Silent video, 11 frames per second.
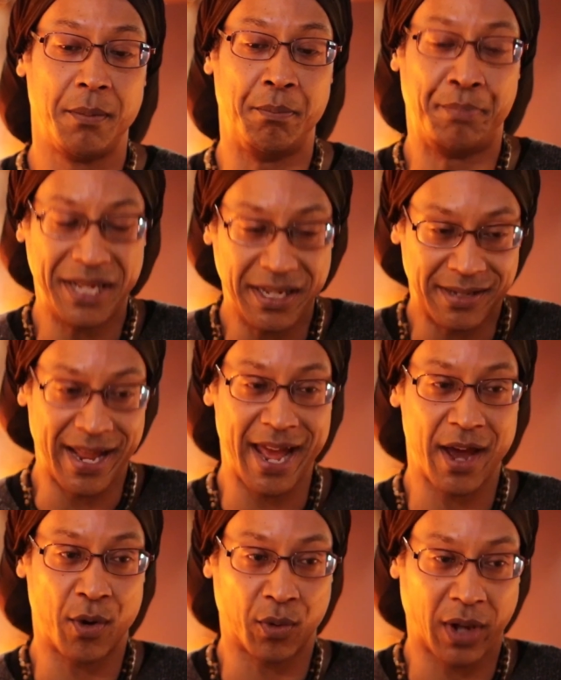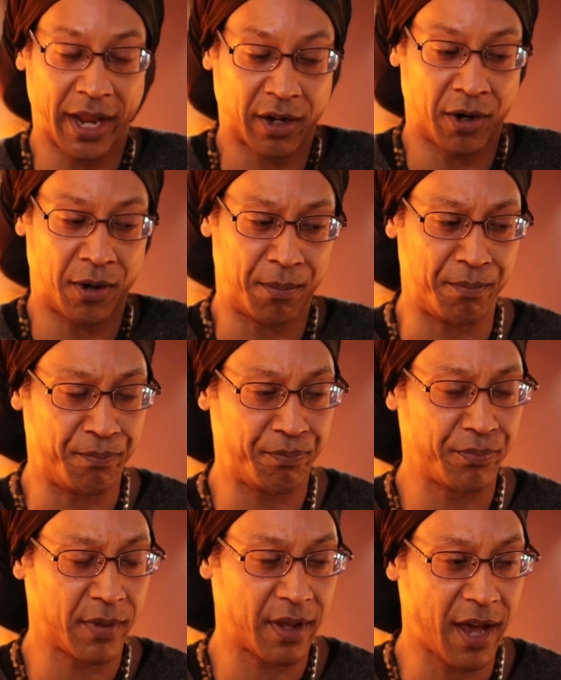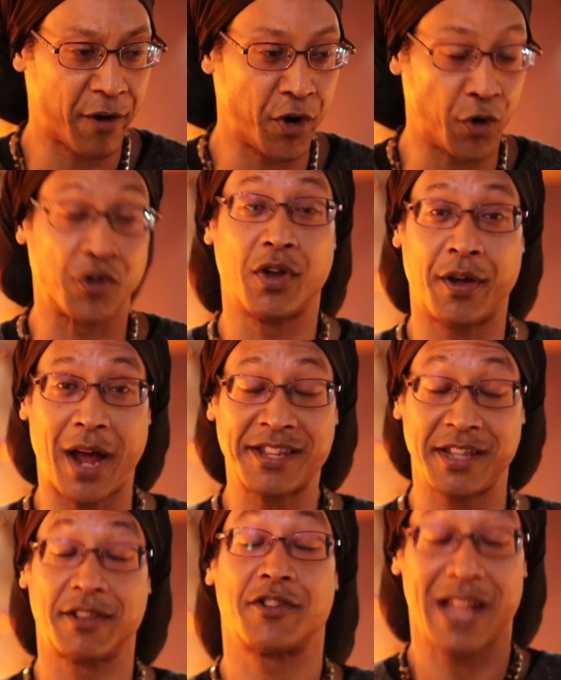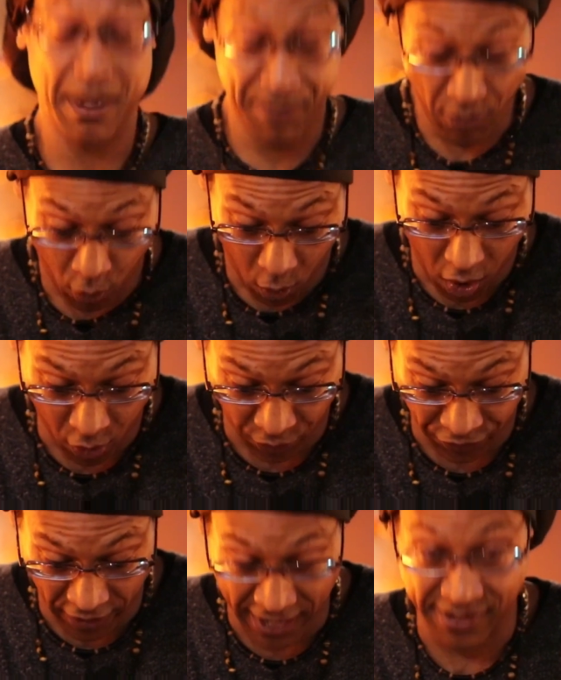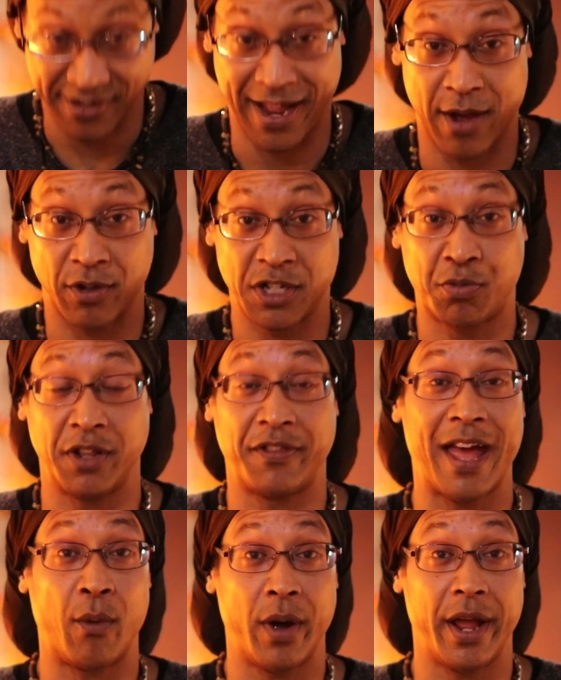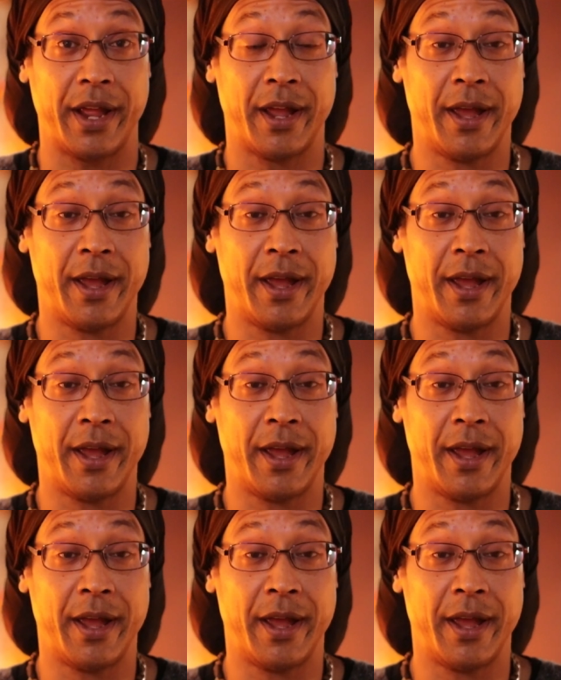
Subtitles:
beat down, like, I don't know. I see there's a lot of people who walk with their heads down, let's put it that way.